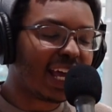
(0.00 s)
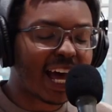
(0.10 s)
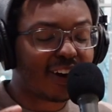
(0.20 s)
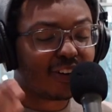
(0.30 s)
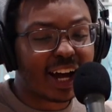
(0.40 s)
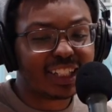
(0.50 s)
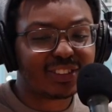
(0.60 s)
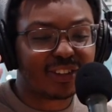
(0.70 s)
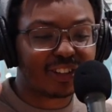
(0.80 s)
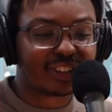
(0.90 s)
I don't know. I just
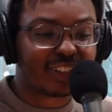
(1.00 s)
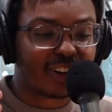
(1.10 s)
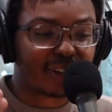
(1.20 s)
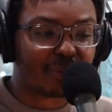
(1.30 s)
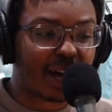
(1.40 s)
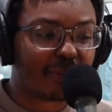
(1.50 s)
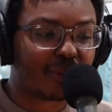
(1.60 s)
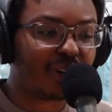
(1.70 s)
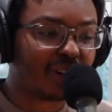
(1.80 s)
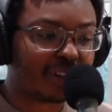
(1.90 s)
don't understand the argument. I'm
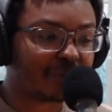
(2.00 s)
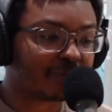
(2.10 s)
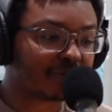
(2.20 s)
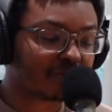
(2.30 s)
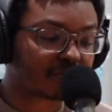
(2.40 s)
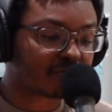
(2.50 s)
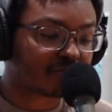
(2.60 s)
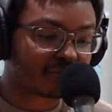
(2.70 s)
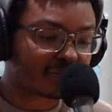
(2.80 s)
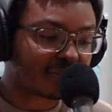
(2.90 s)
going to
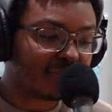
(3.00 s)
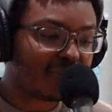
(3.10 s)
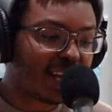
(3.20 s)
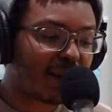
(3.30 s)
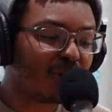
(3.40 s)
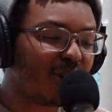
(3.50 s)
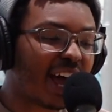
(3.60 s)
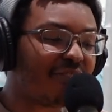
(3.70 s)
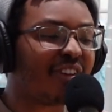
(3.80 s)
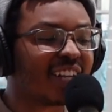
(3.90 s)

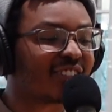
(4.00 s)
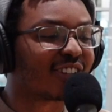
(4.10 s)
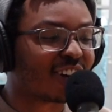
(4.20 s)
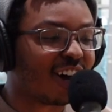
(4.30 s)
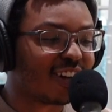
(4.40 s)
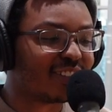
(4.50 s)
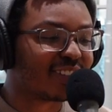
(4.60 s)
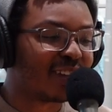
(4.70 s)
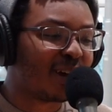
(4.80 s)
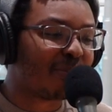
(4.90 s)
advance the
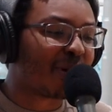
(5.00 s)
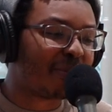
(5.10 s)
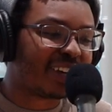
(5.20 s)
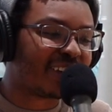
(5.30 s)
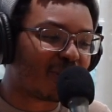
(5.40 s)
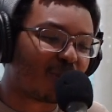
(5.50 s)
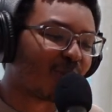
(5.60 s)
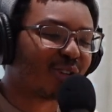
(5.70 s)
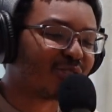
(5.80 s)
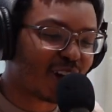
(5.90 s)
cause by making it
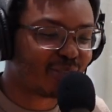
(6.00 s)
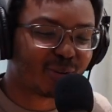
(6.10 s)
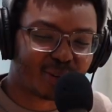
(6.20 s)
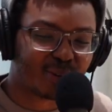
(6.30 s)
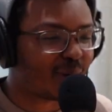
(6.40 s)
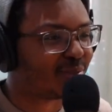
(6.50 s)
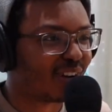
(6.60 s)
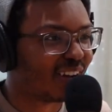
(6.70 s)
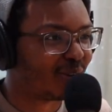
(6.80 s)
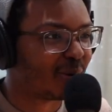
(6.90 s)
worse for everyone who I'm
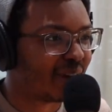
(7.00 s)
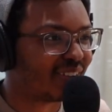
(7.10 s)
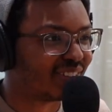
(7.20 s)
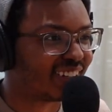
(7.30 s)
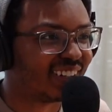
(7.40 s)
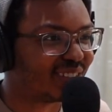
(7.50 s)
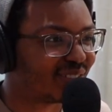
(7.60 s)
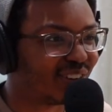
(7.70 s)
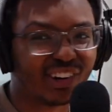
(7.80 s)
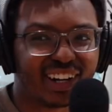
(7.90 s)
advocating
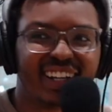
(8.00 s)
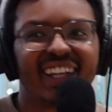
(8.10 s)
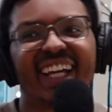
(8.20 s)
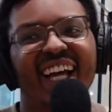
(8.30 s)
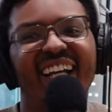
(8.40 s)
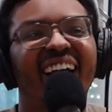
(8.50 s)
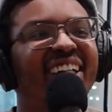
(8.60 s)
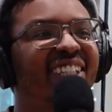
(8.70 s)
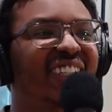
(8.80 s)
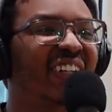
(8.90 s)
for. Like, yeah. I
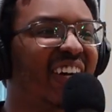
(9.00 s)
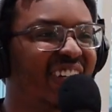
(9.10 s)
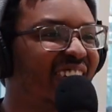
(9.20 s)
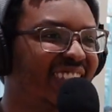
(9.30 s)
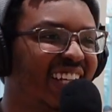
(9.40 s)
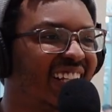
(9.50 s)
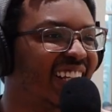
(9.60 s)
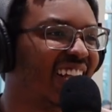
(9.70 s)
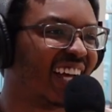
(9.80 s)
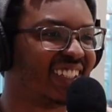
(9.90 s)
just don't understand
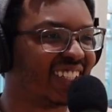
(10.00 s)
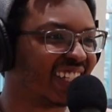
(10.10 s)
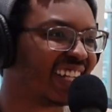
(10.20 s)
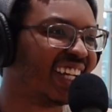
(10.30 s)
the logic. It's